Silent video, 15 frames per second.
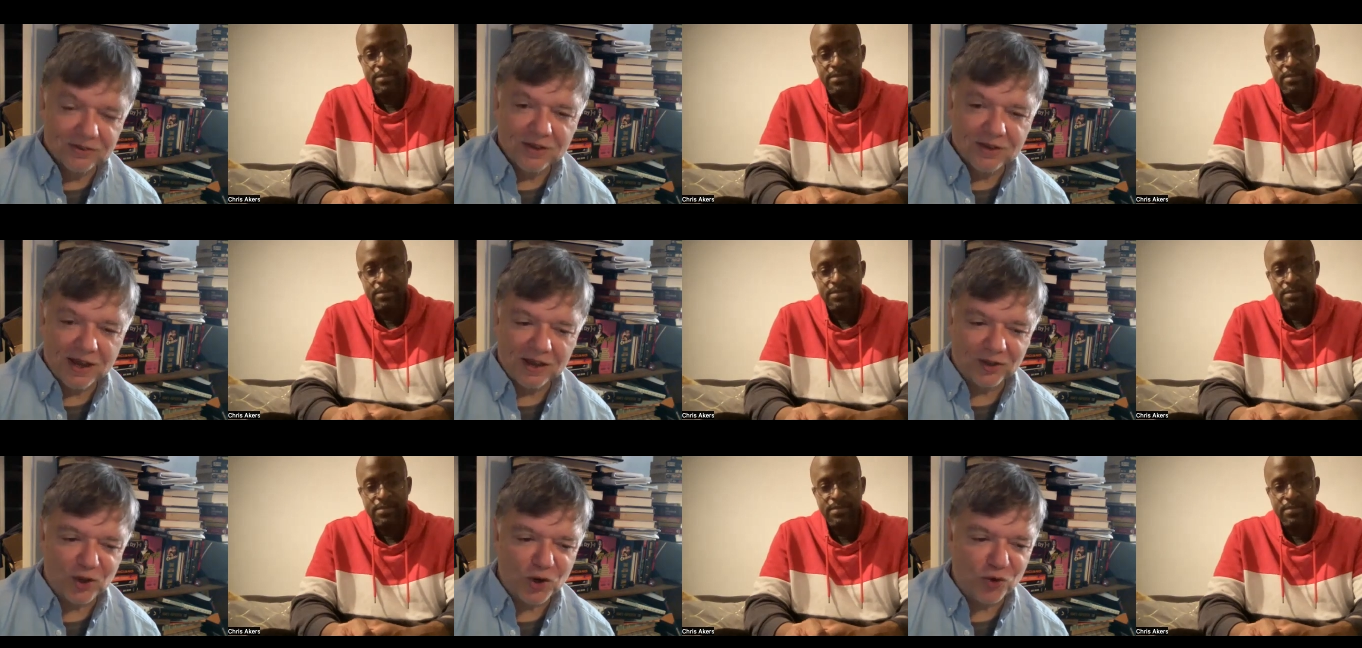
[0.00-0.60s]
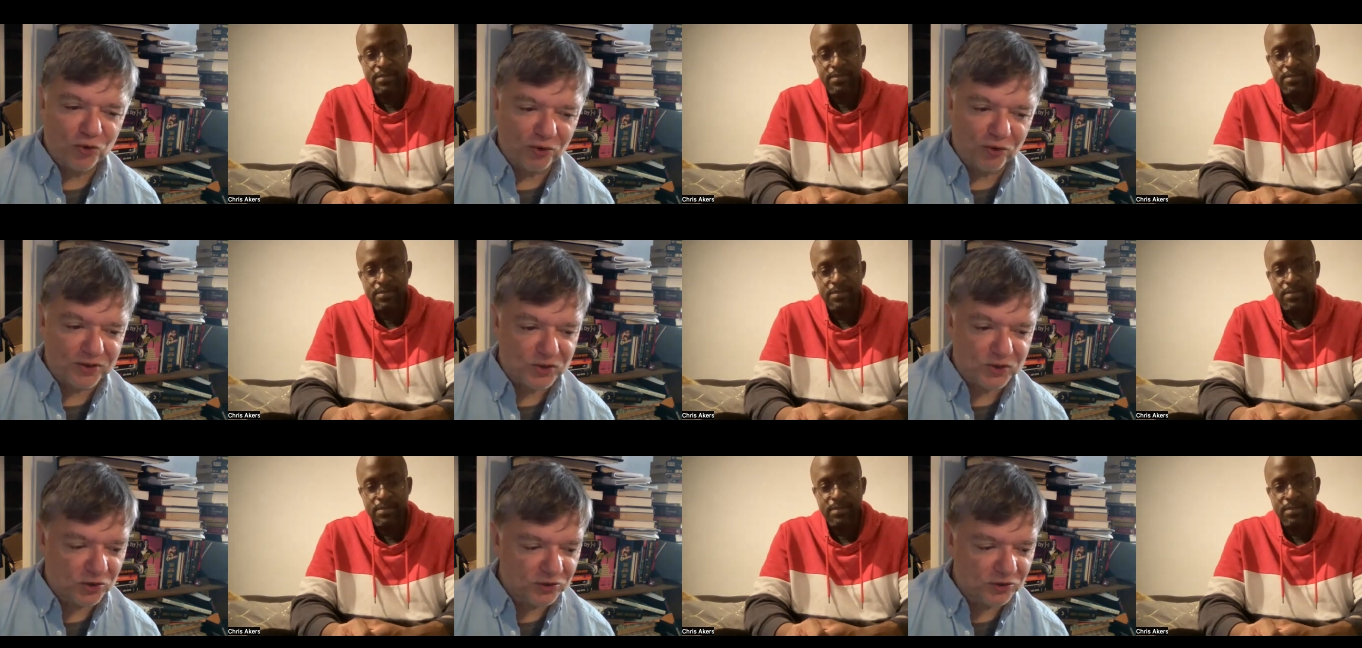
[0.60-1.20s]
Speaker 1: Hello,
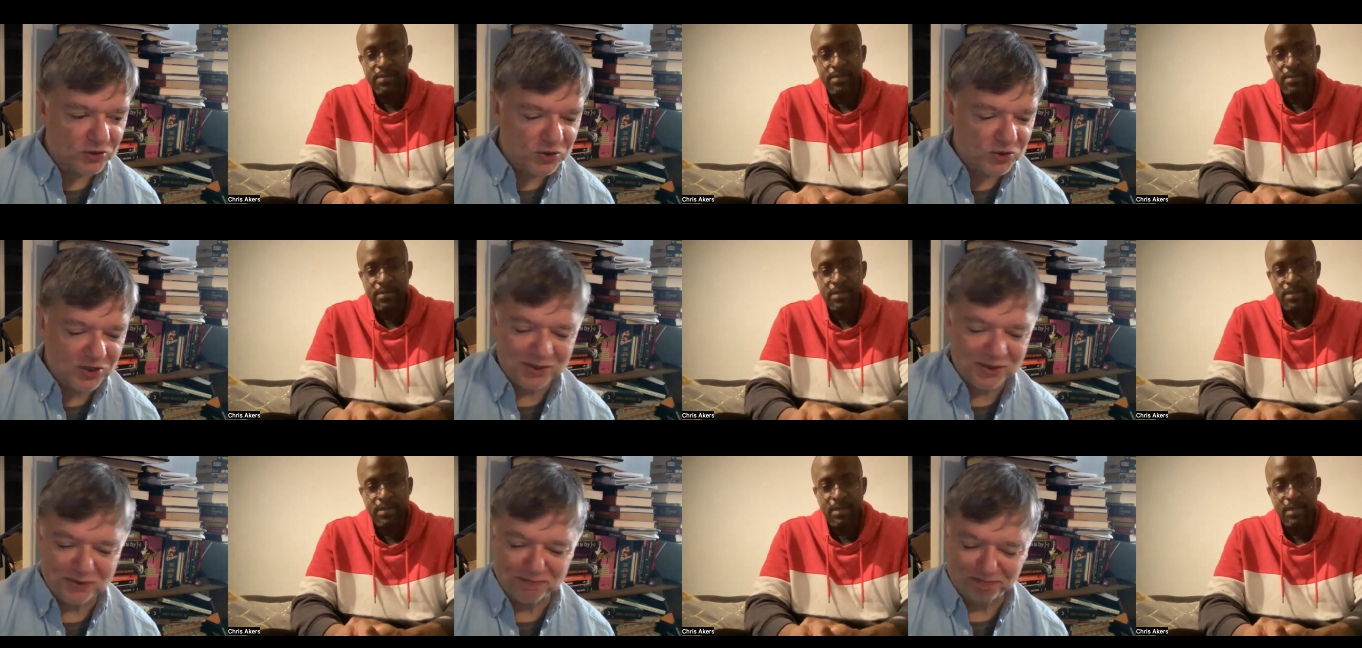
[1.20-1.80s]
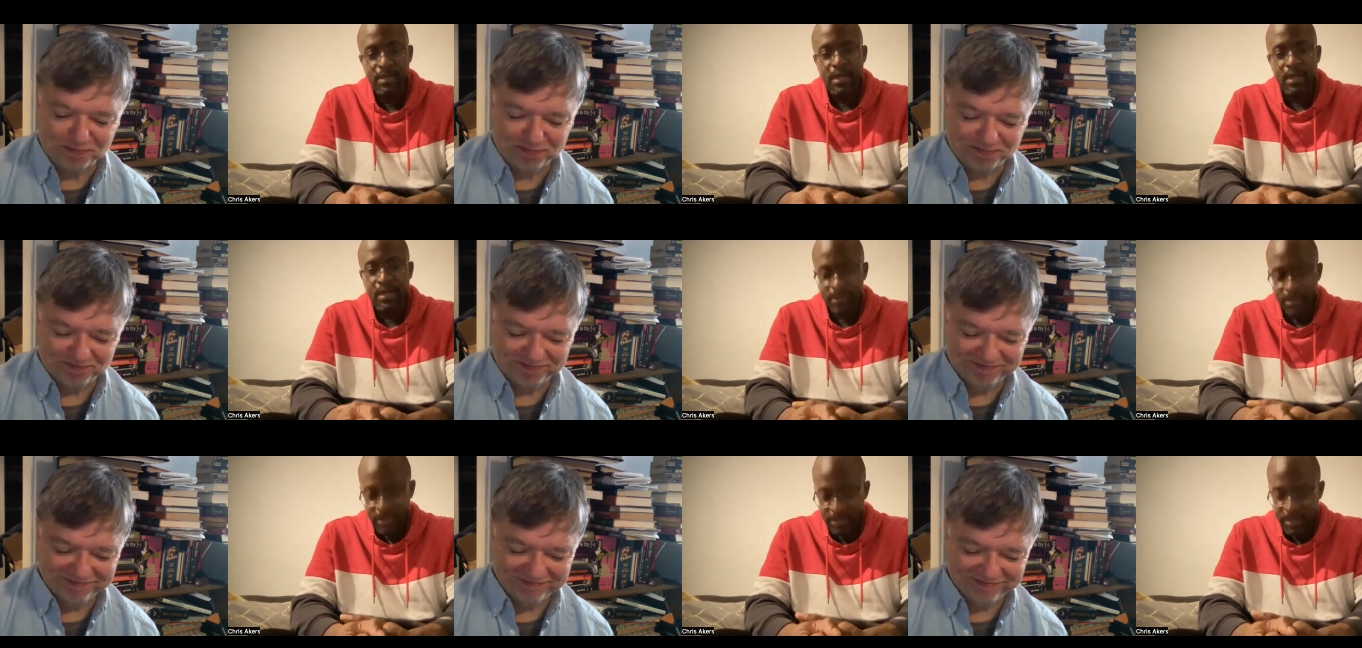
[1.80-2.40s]
Chris. Good to see you.
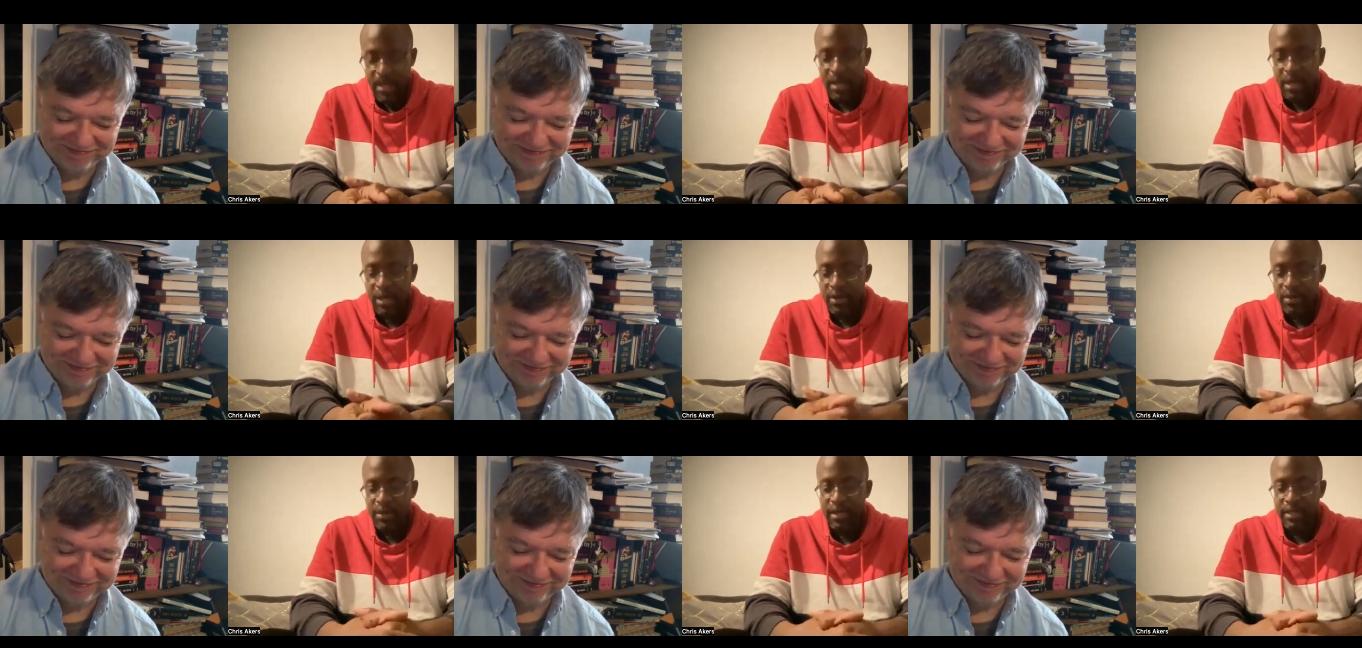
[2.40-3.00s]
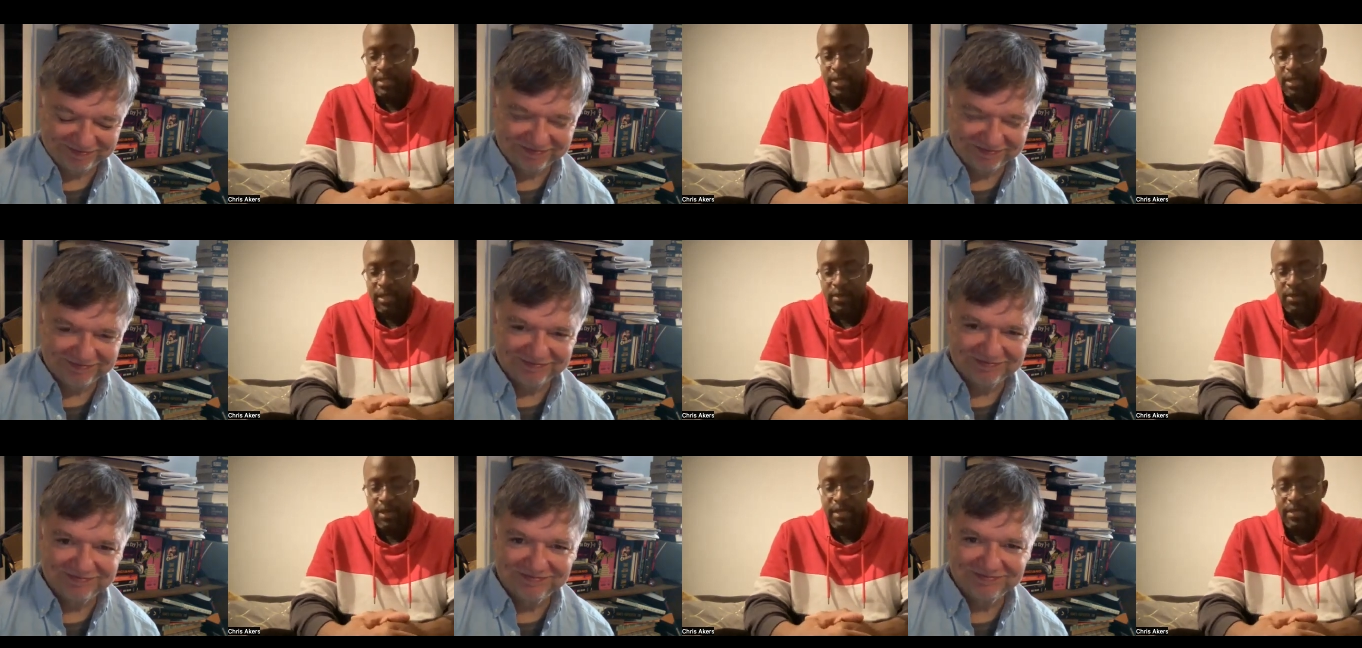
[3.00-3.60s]
Speaker 2: Good uh, and likewise,
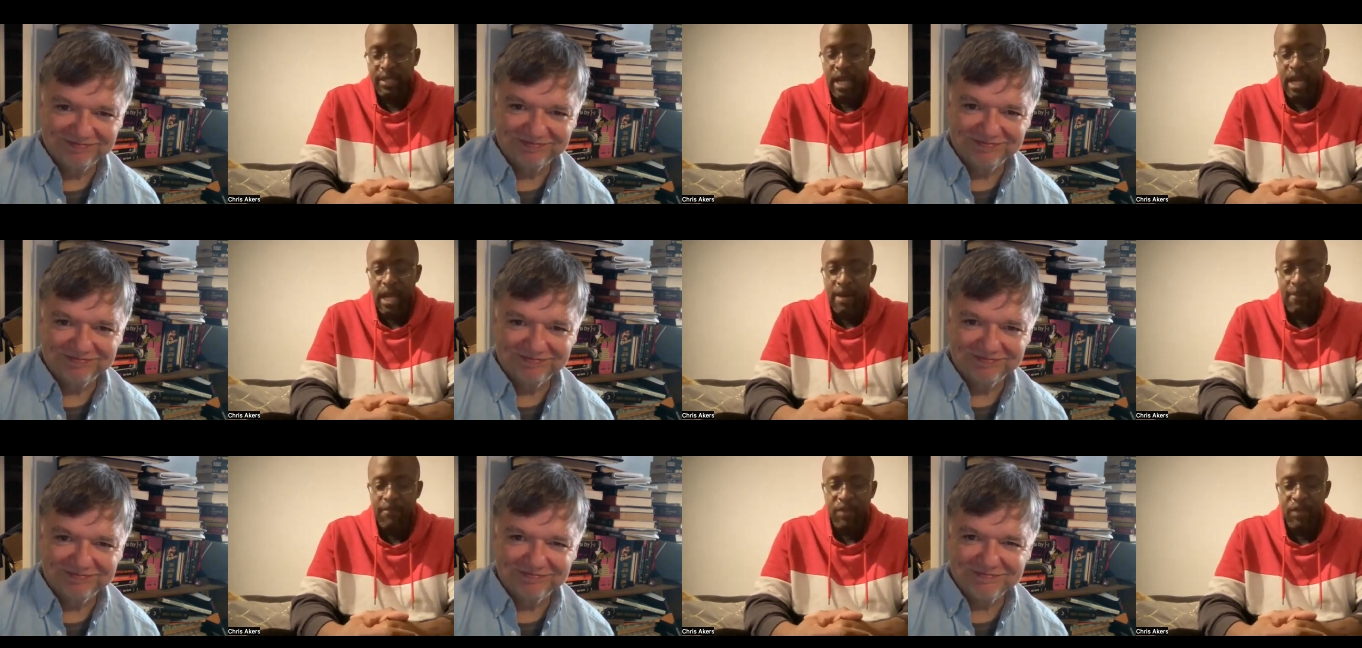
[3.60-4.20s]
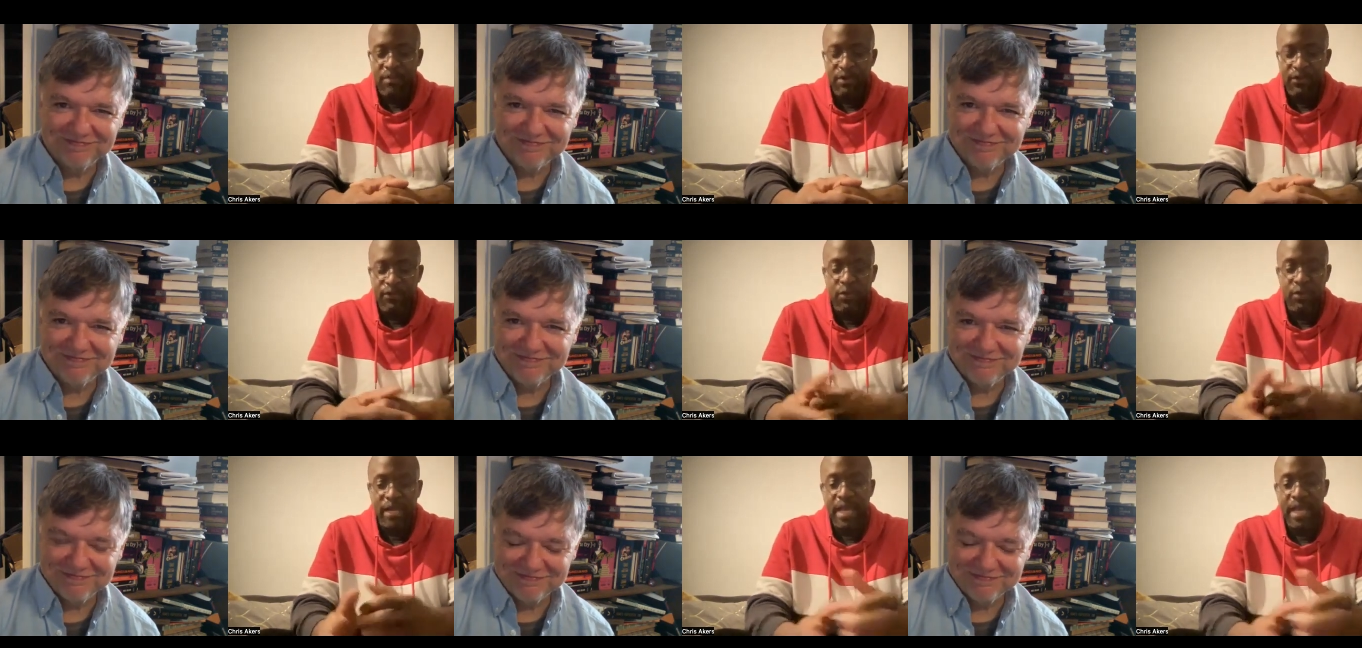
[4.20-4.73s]
likewise. Um, before